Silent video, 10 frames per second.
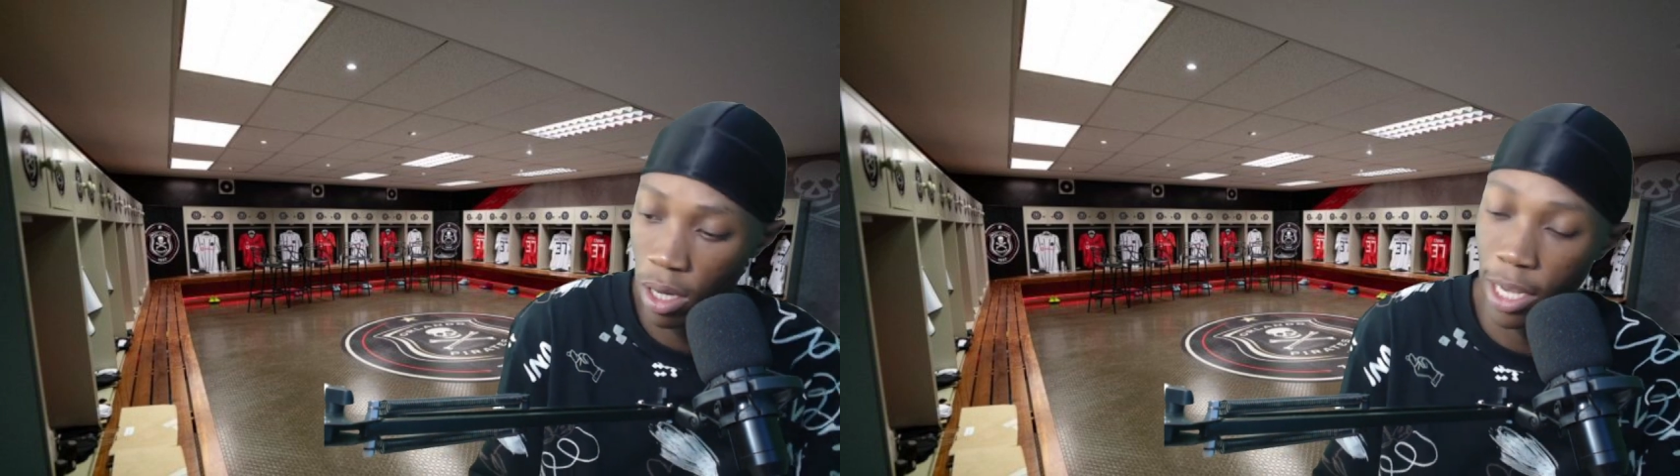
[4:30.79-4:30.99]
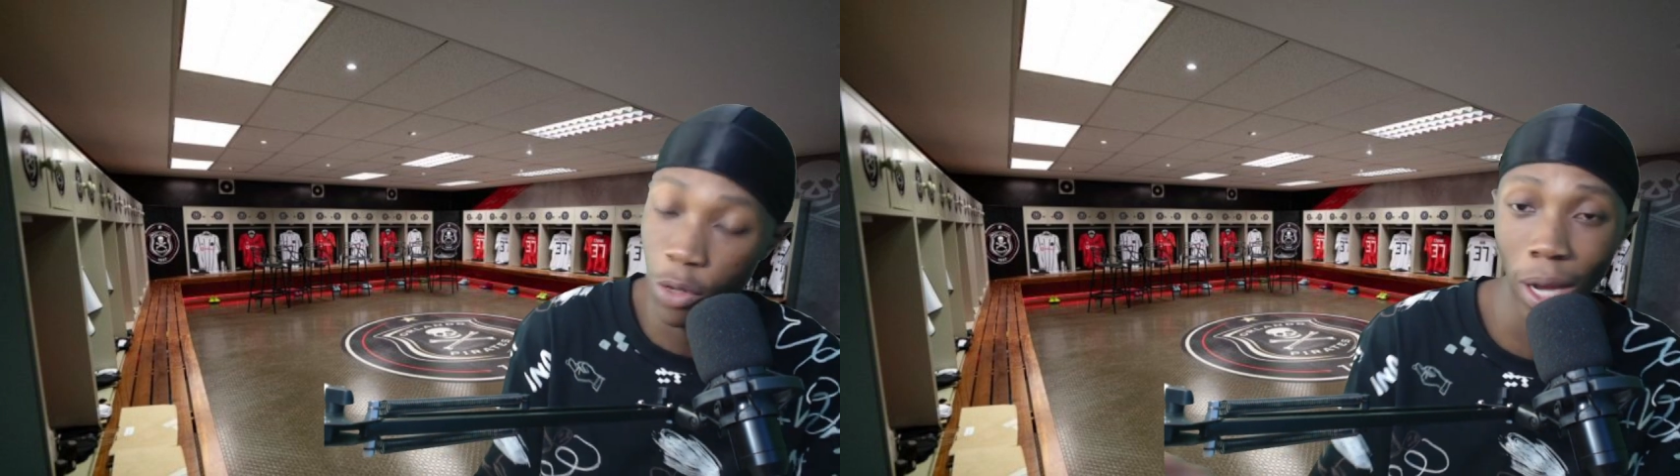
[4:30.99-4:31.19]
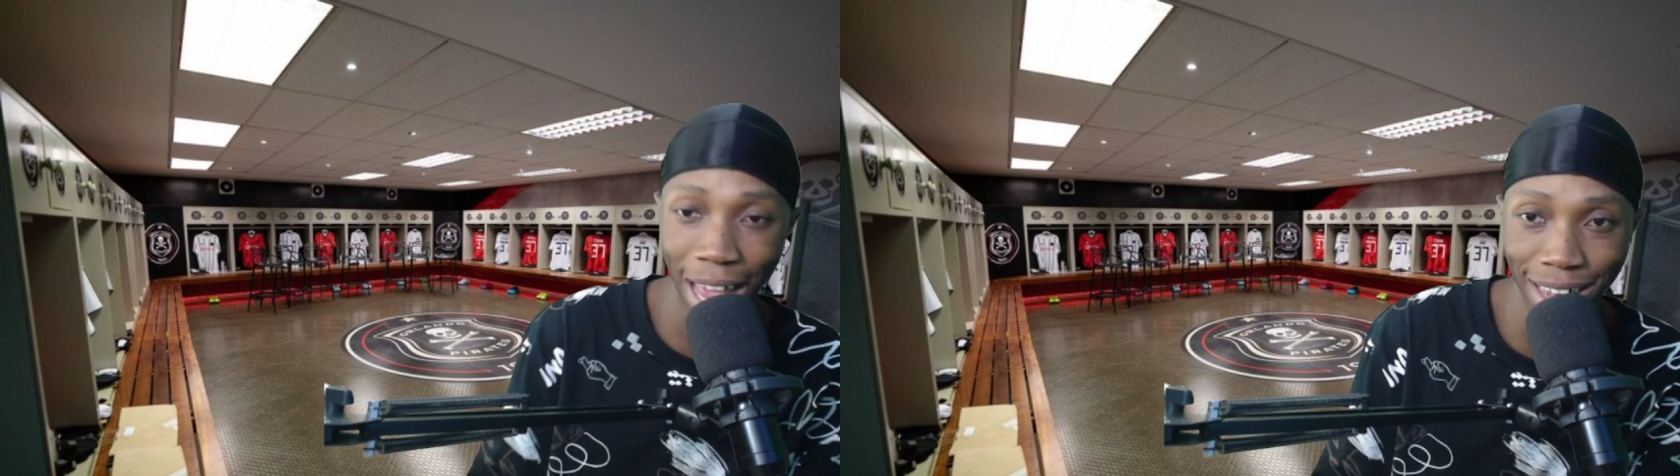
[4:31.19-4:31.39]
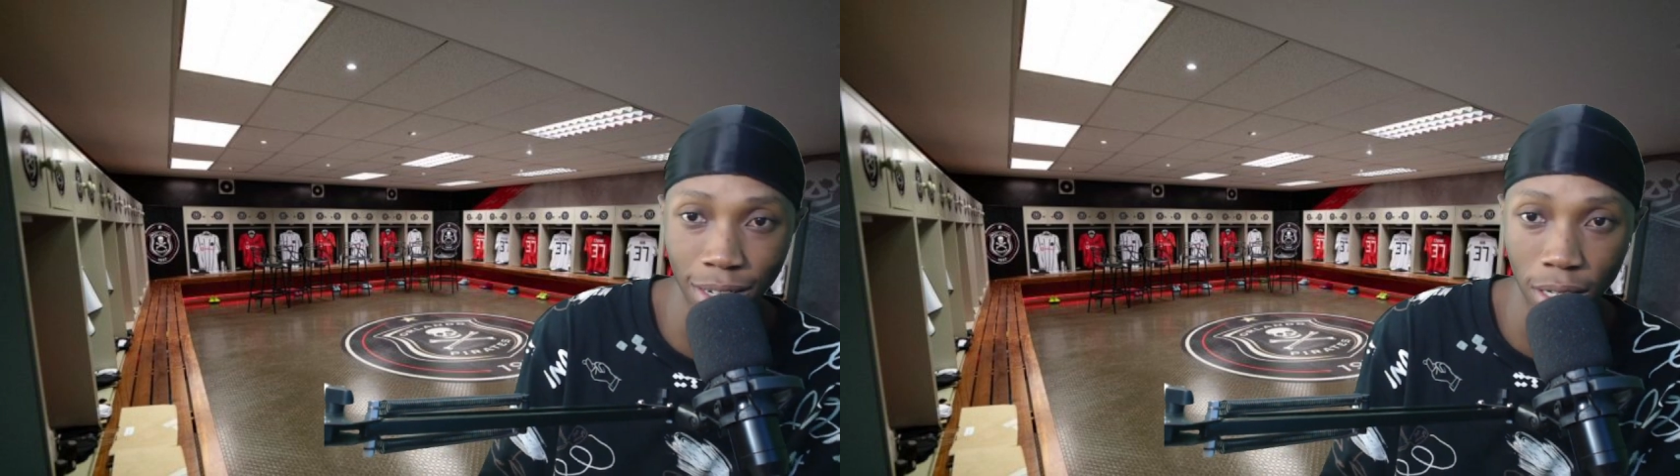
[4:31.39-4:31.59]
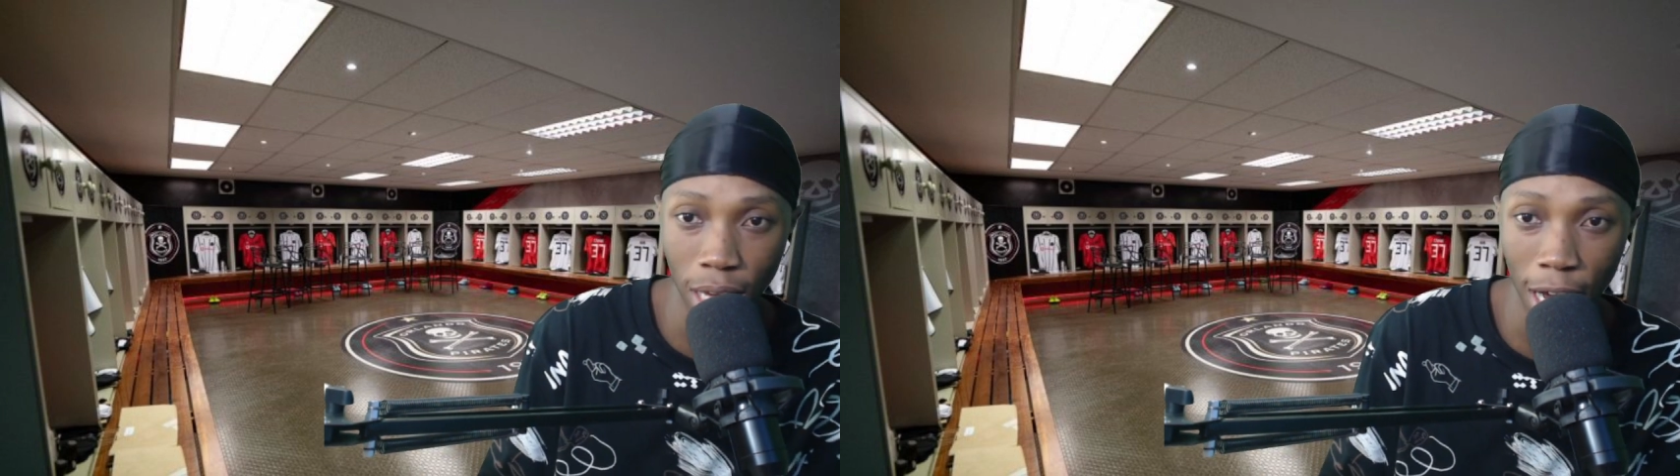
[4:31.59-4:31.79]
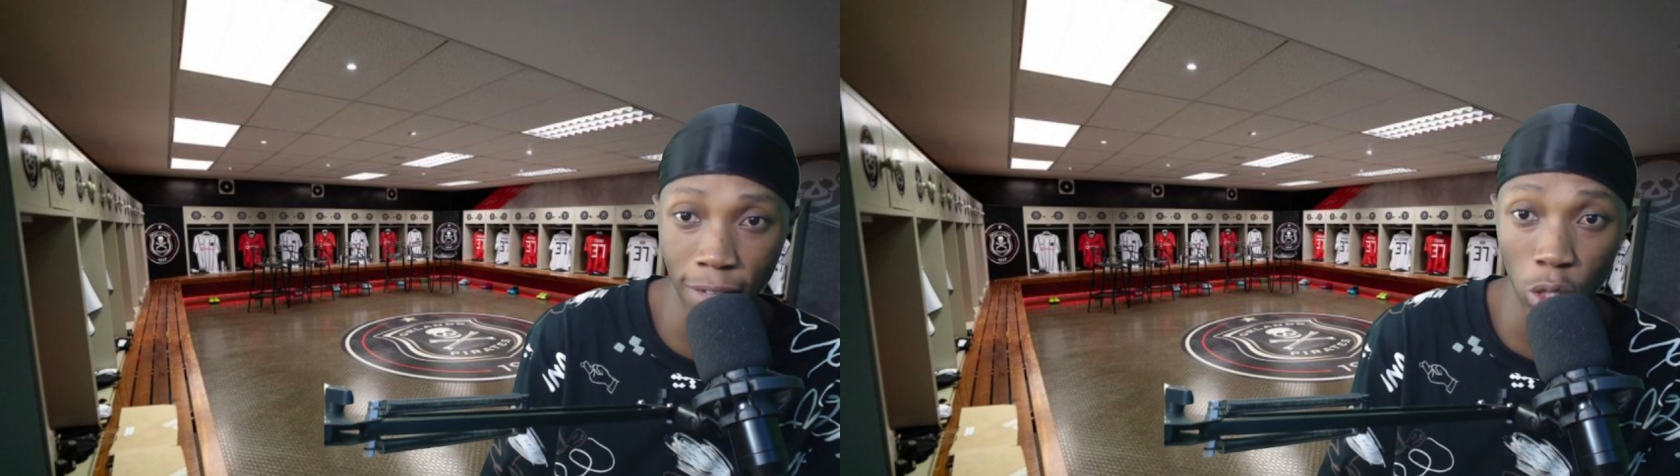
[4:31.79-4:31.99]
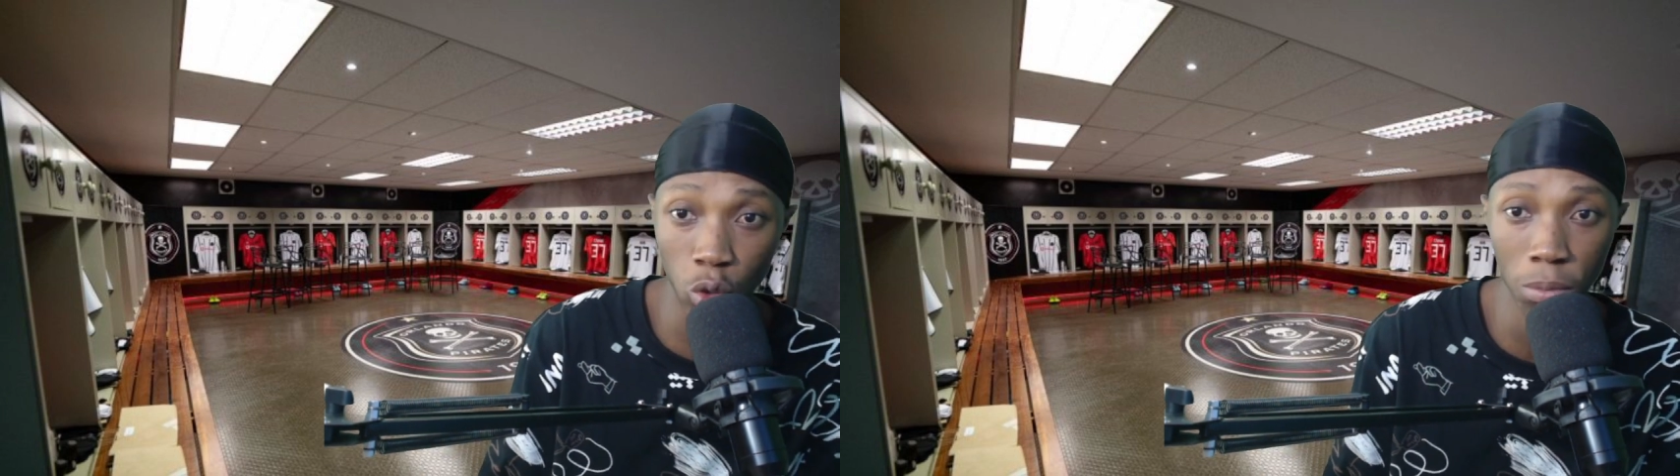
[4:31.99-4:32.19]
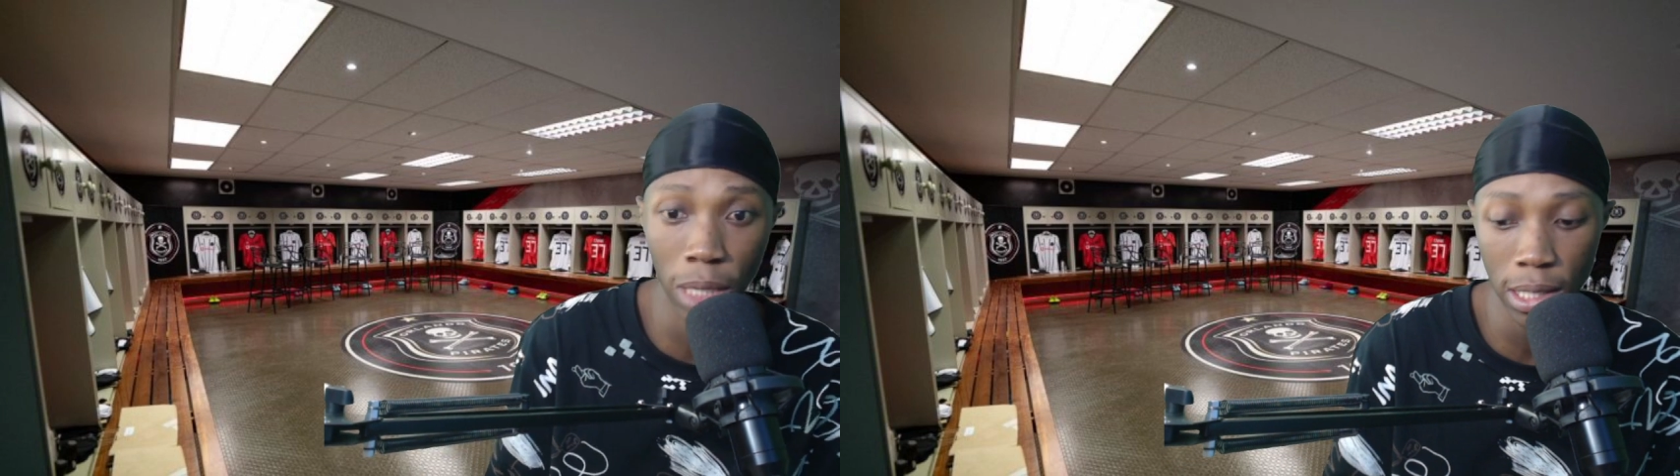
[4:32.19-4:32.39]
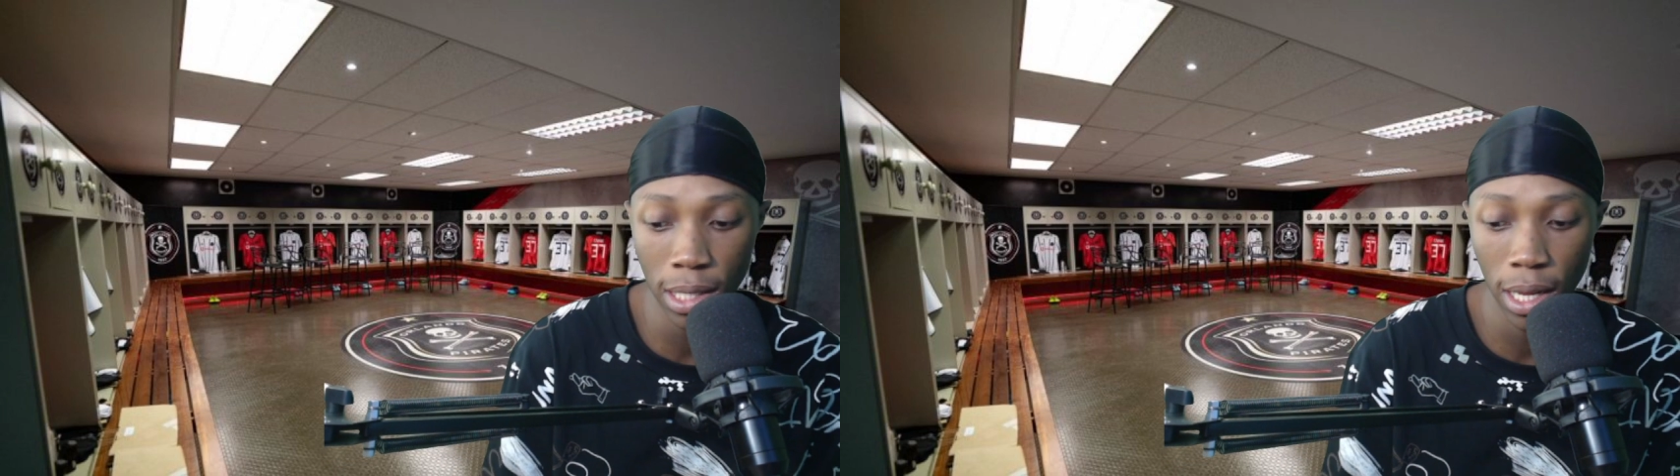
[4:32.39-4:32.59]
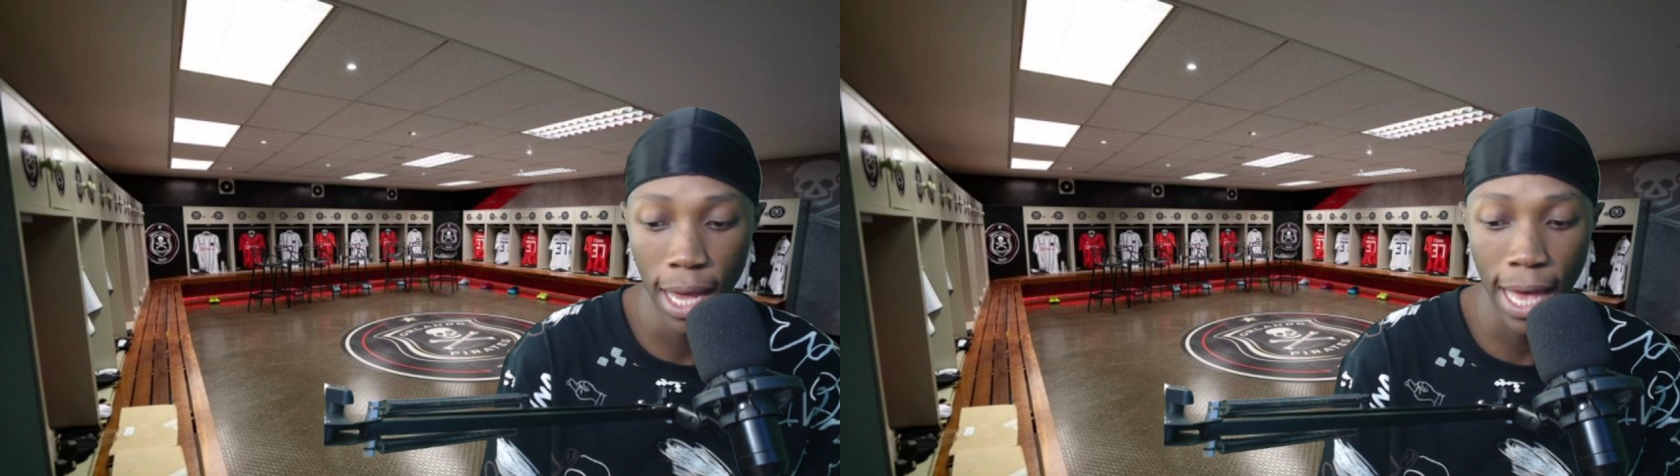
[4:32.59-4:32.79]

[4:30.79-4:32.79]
It will end after 2 months,